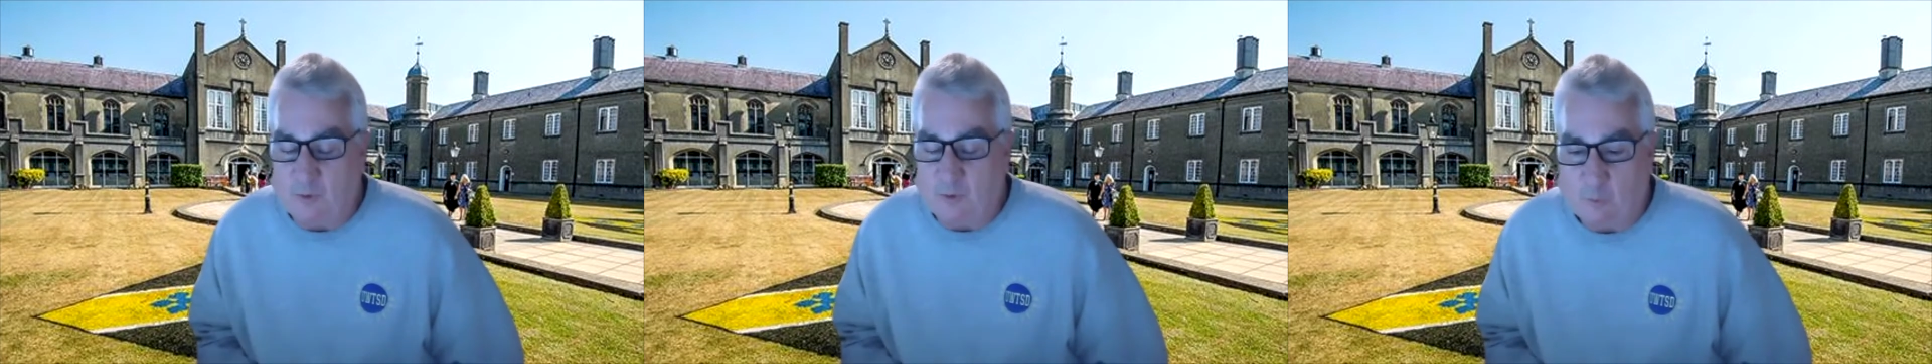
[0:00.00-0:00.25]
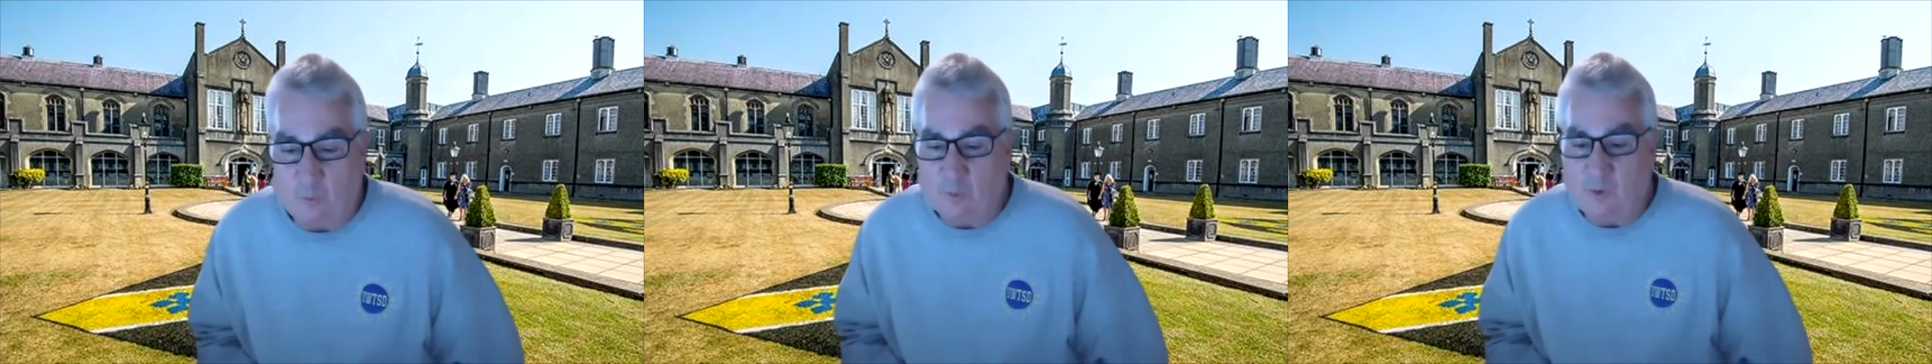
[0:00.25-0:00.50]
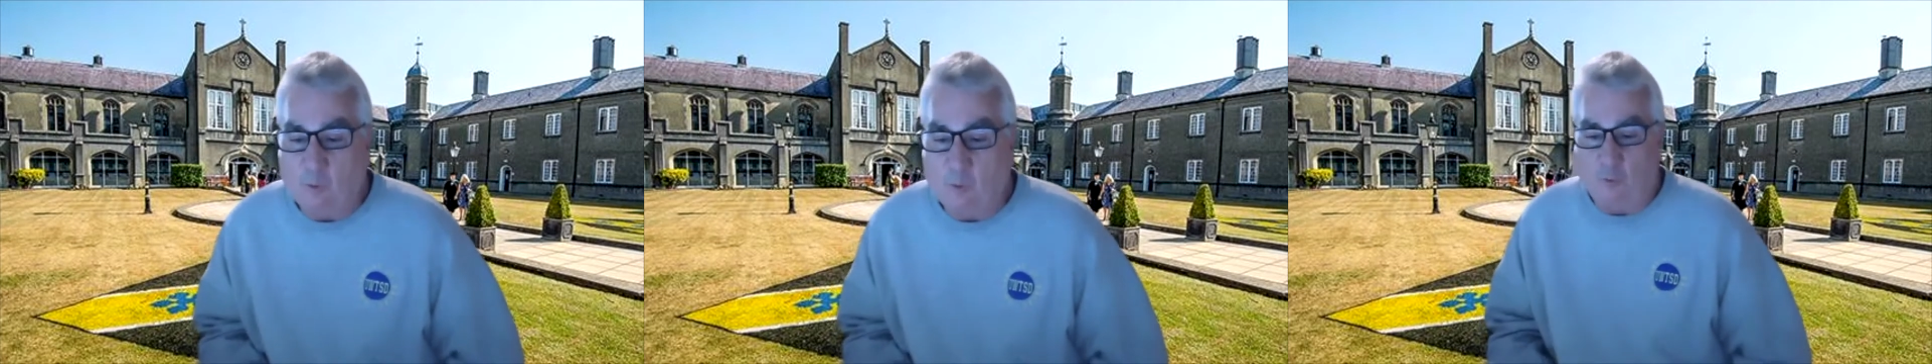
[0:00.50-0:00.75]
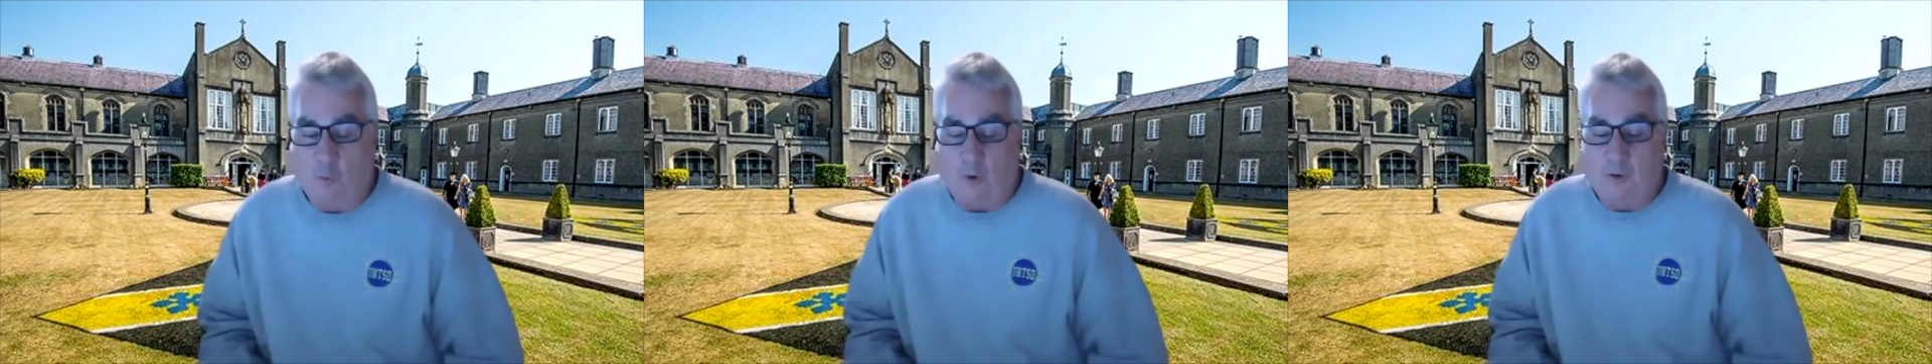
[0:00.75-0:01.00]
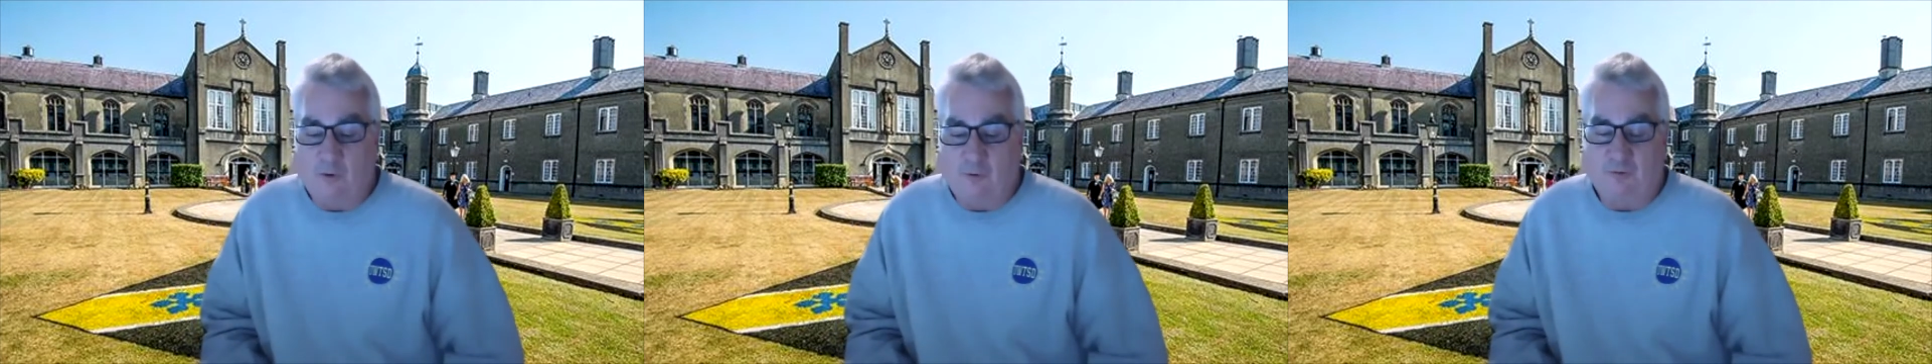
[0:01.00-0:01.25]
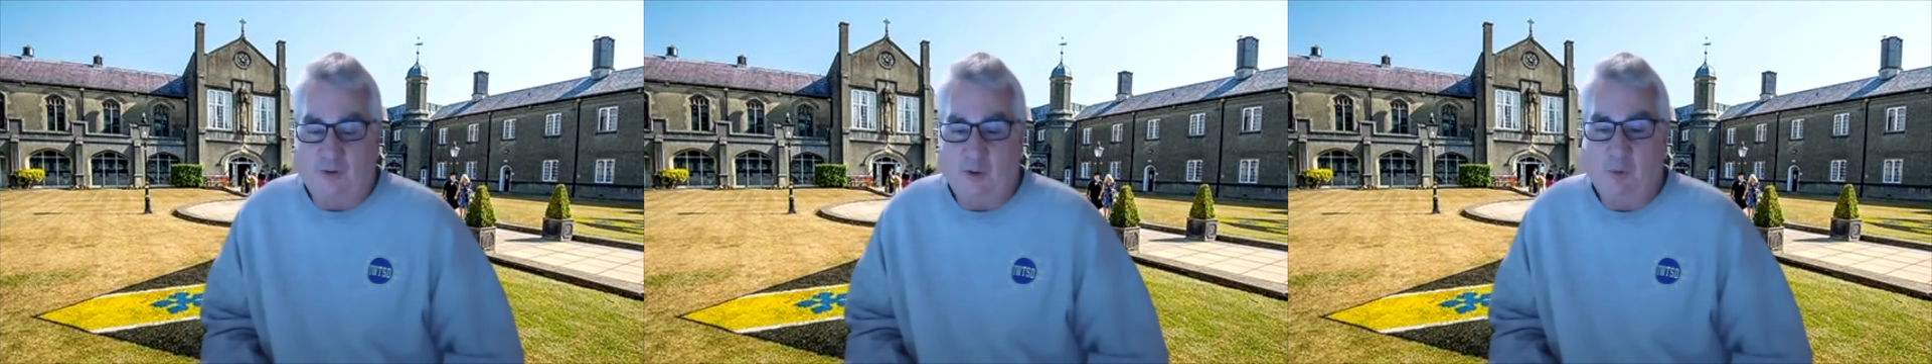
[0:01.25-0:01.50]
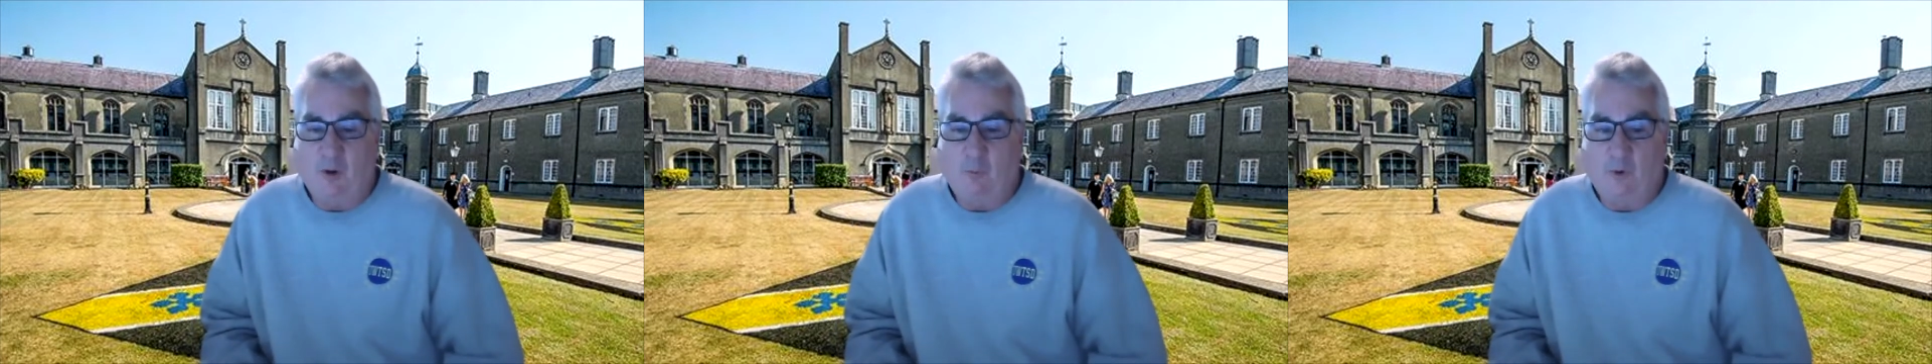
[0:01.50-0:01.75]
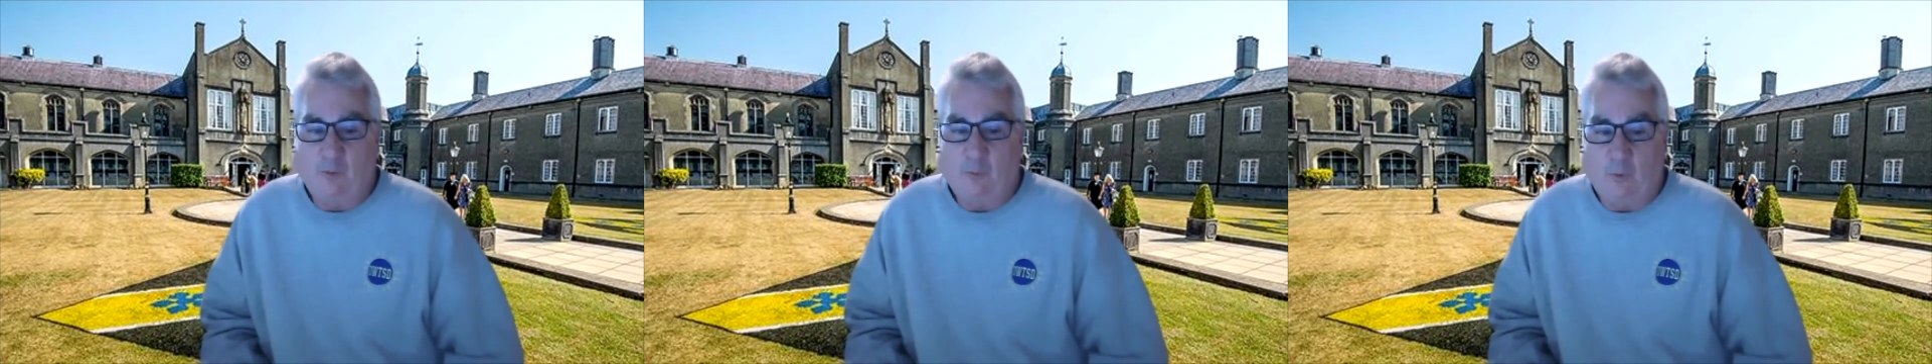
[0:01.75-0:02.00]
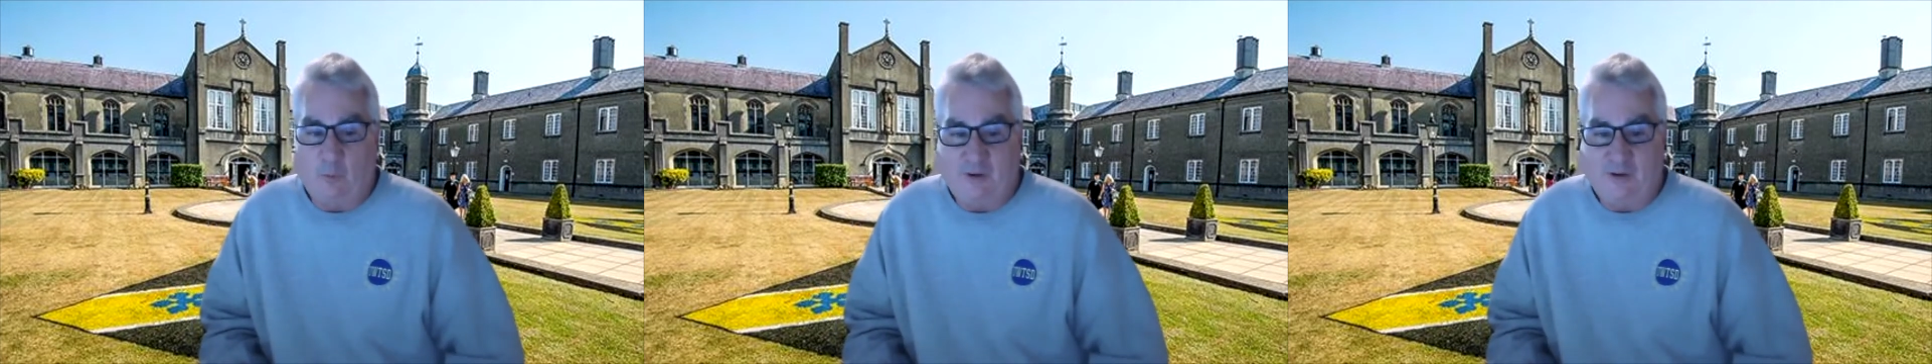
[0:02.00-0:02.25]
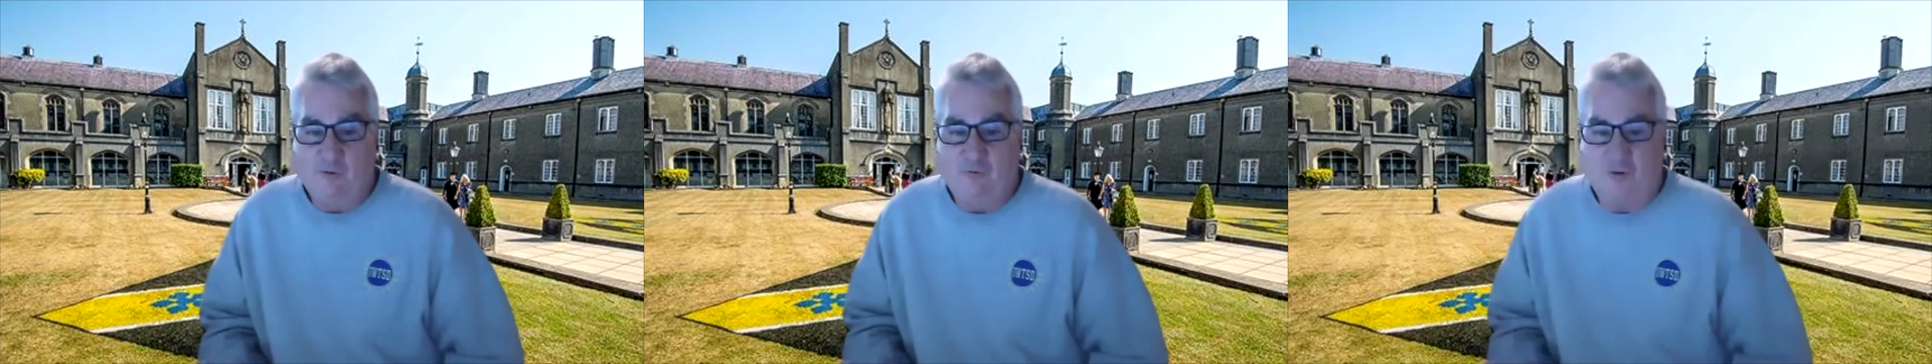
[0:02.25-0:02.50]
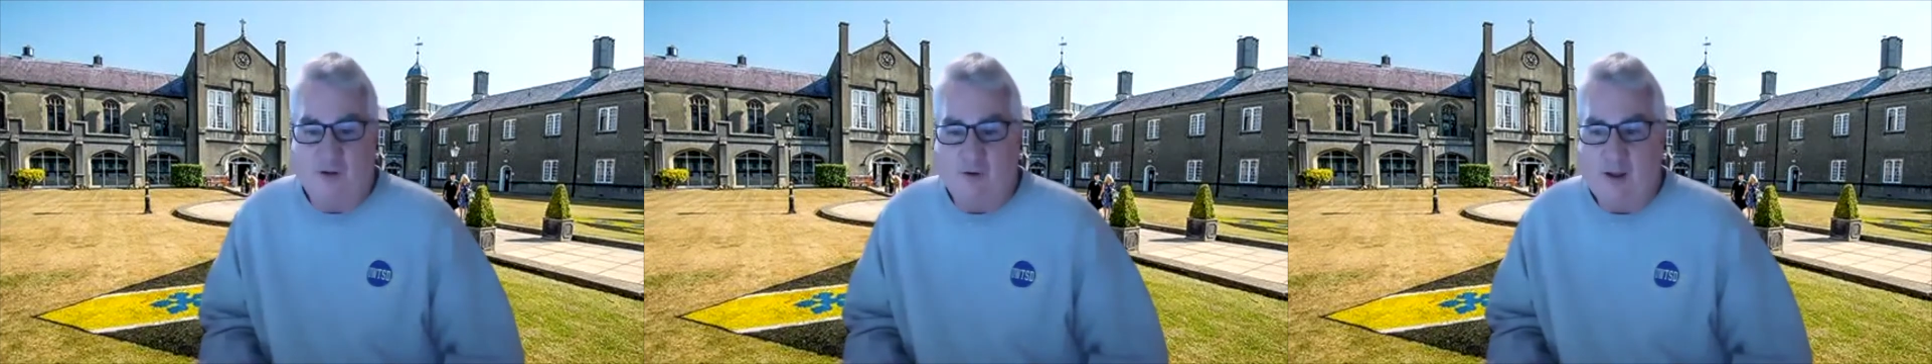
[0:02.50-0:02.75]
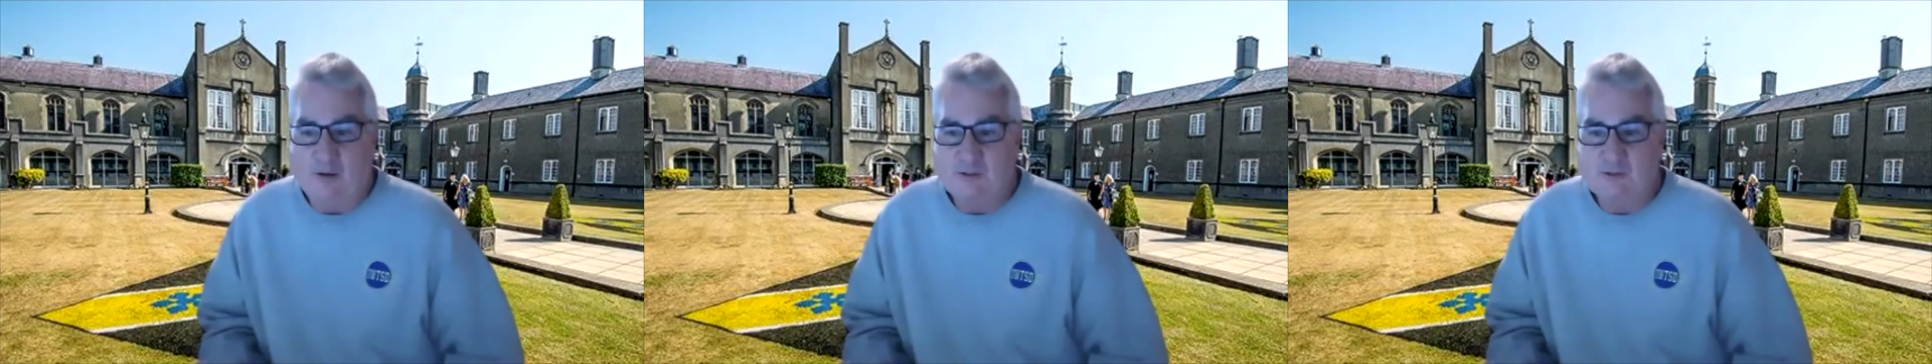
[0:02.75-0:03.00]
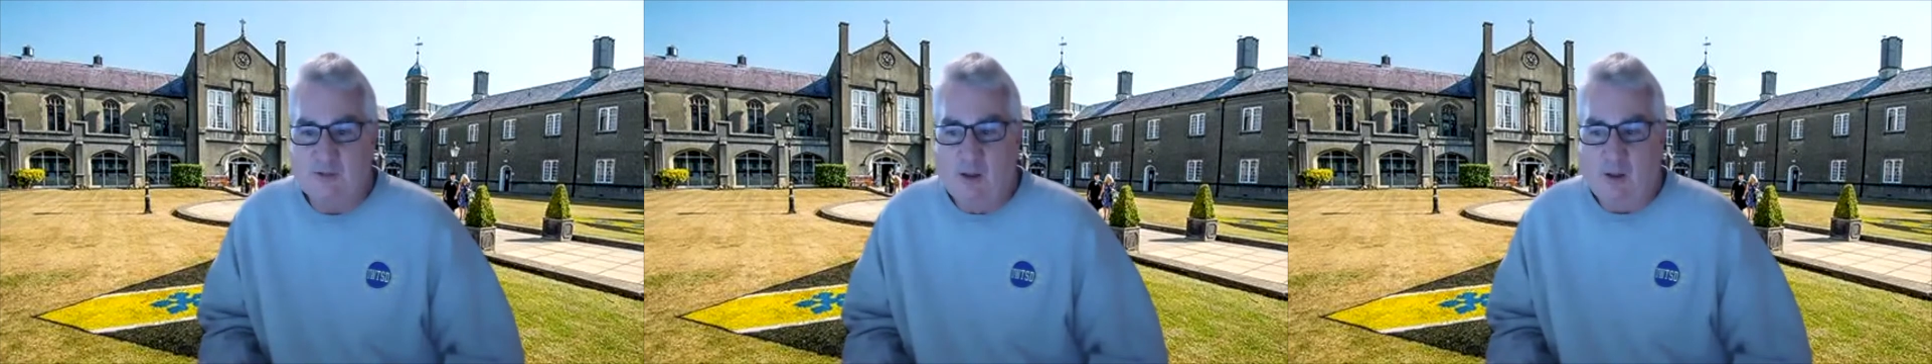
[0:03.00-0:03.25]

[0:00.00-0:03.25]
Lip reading: it worked wonderfully, but what we didn't figure out is